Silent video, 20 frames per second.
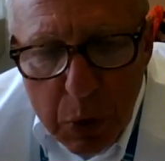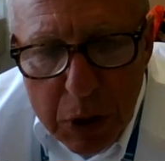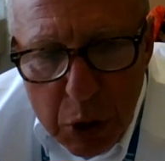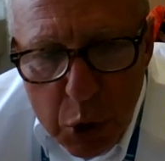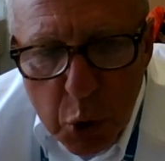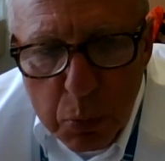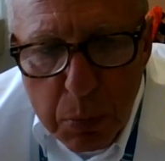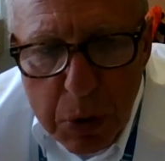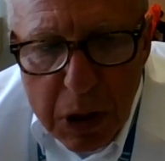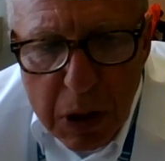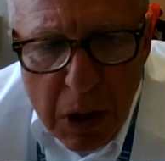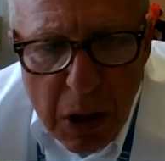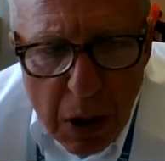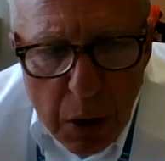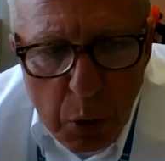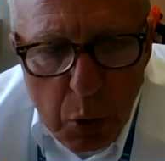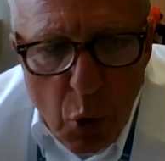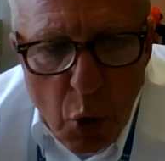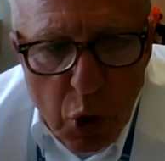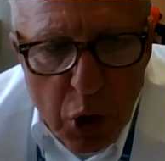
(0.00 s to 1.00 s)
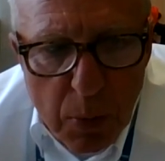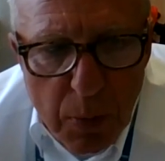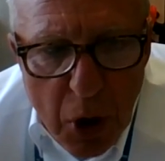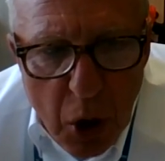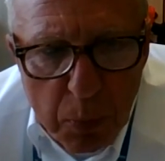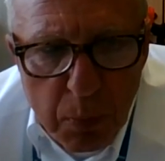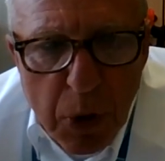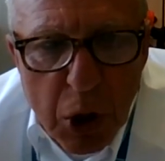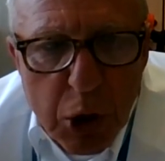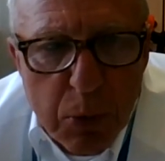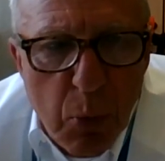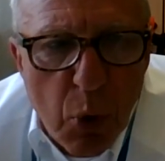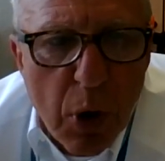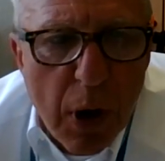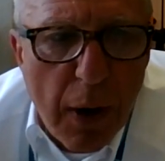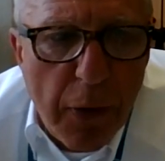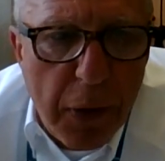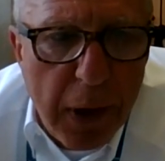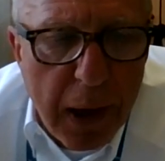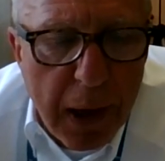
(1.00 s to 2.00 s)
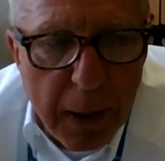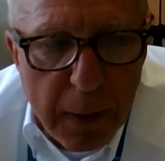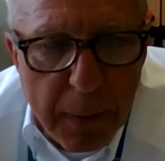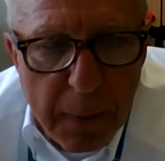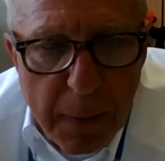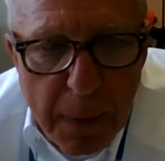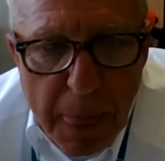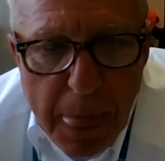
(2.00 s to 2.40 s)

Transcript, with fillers: which should be talked about much more, I think.